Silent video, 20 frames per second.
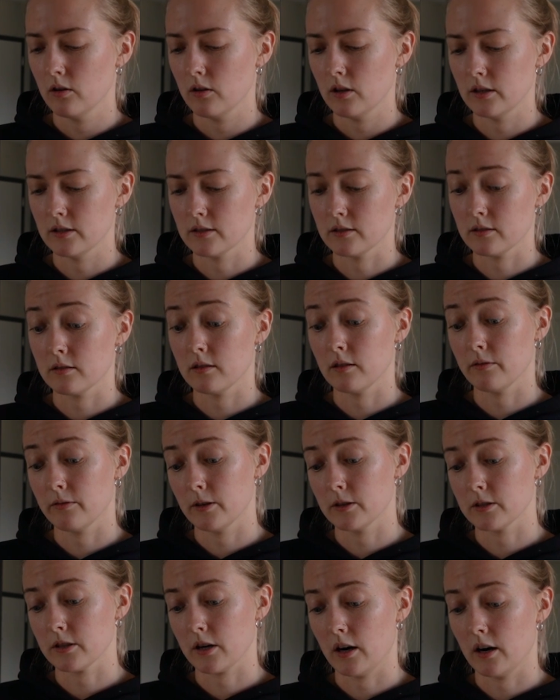Is the
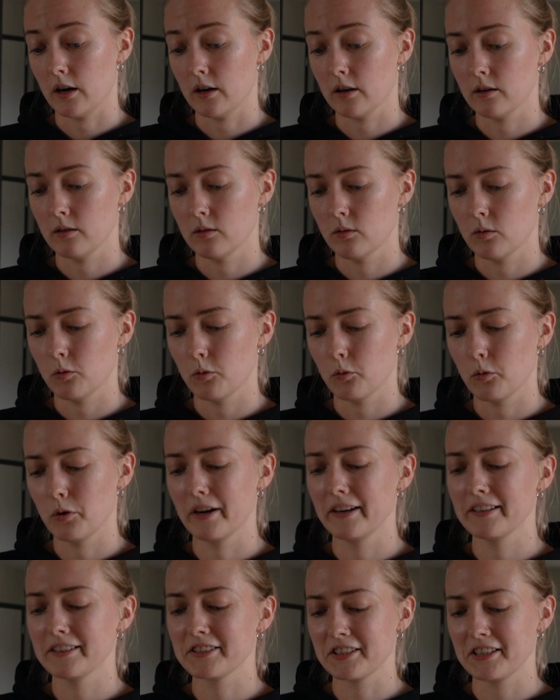first card. What
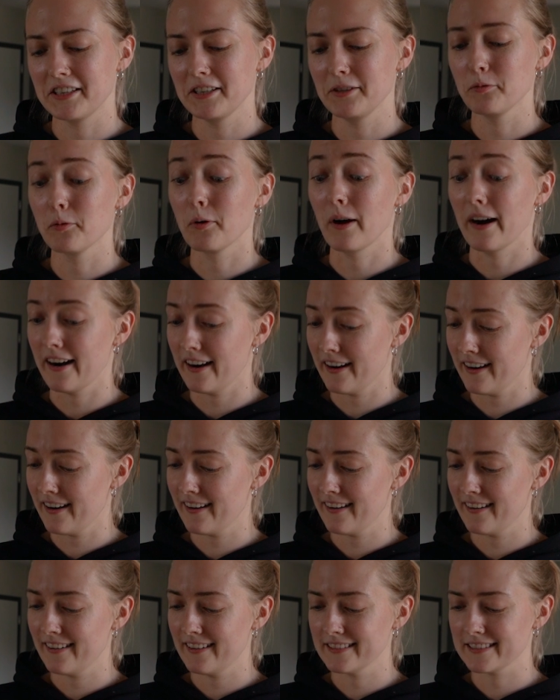does she
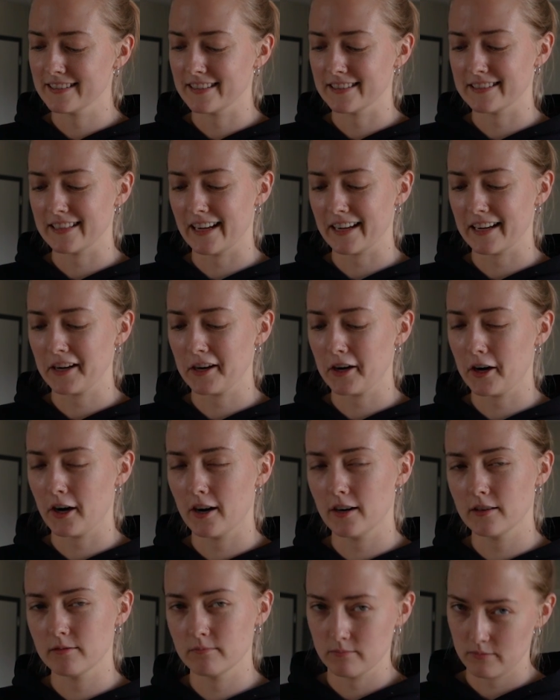wear? Is the second
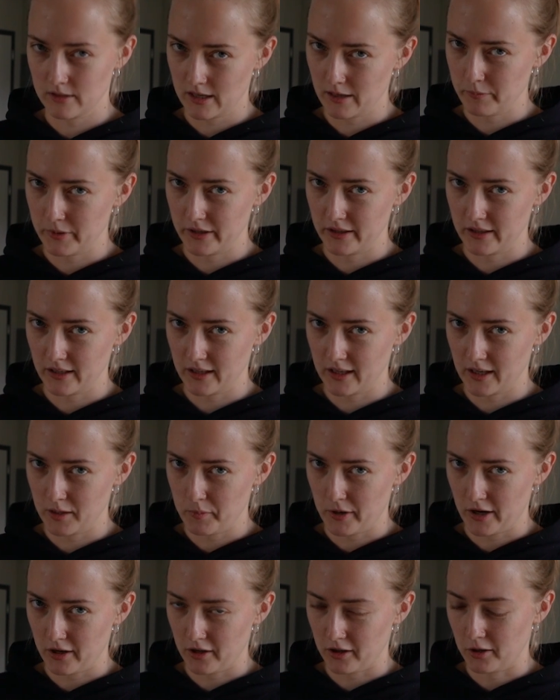card. I've been thinking
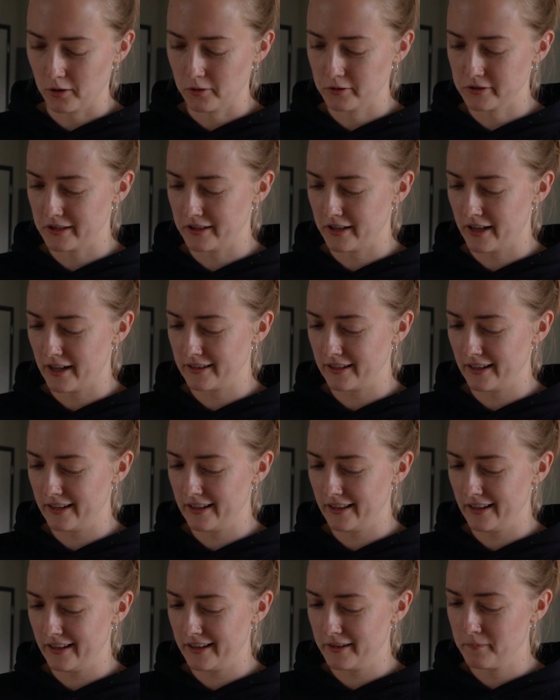about clothes a lot
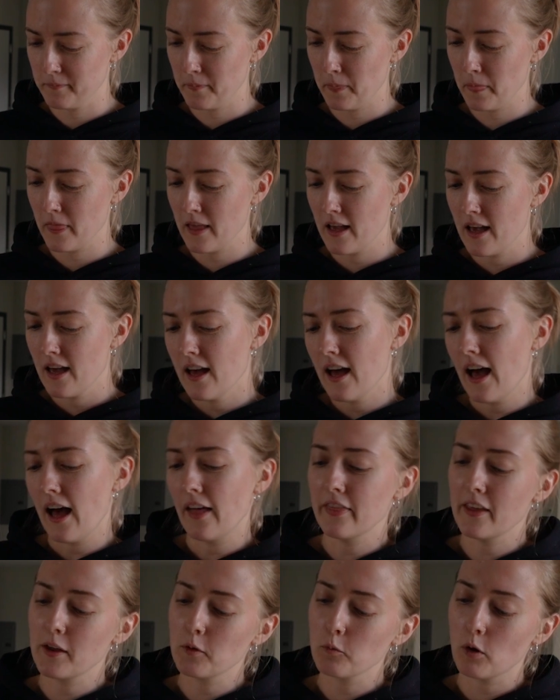lately.
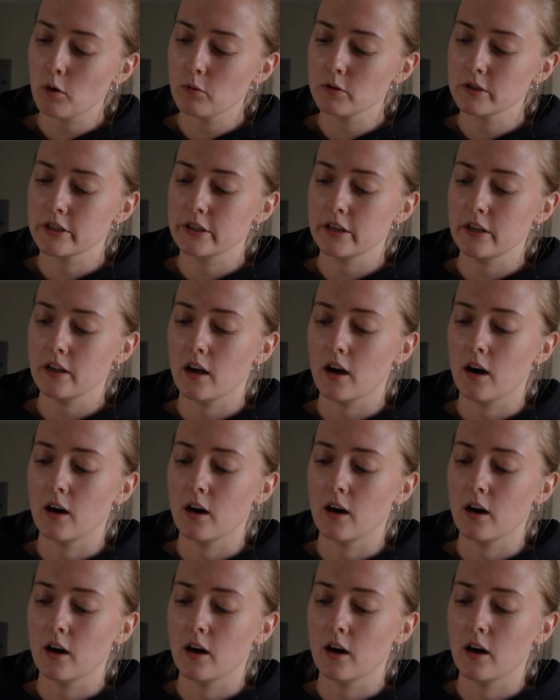And then what would she